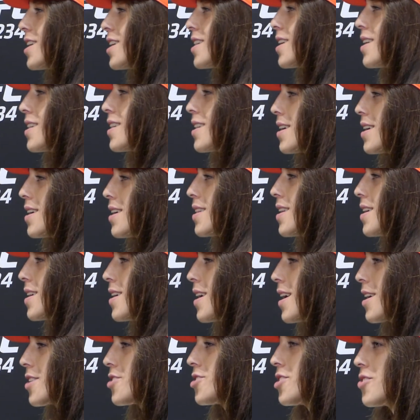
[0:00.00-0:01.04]
Legend and the
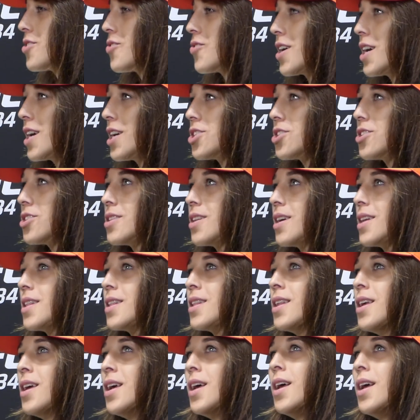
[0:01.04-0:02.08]
young generation.
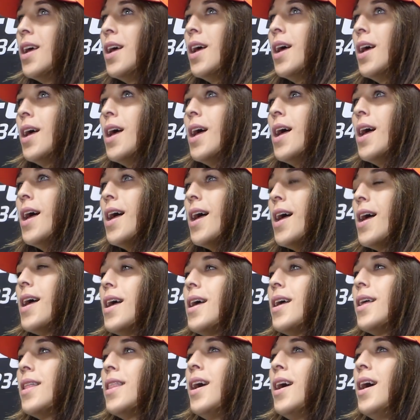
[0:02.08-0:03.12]

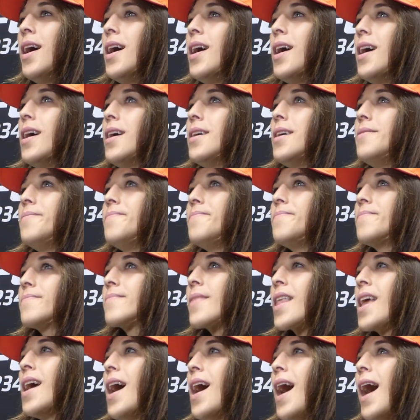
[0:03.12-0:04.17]
And
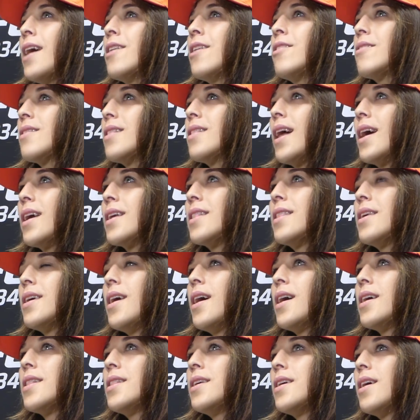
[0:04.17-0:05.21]
I don't like
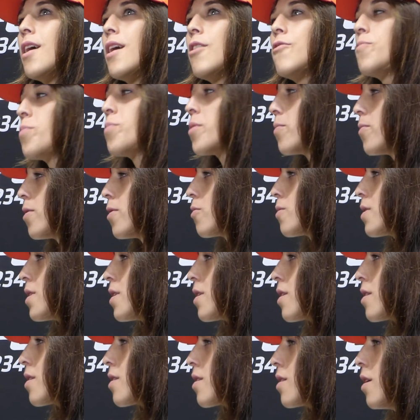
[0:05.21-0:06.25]
the idea of
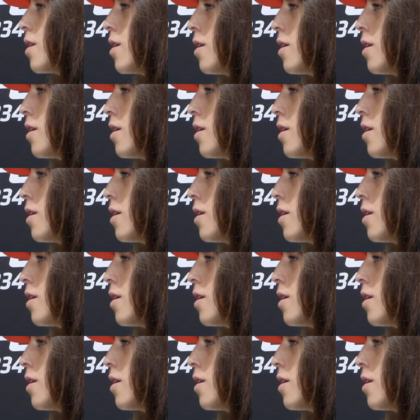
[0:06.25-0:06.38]
promoting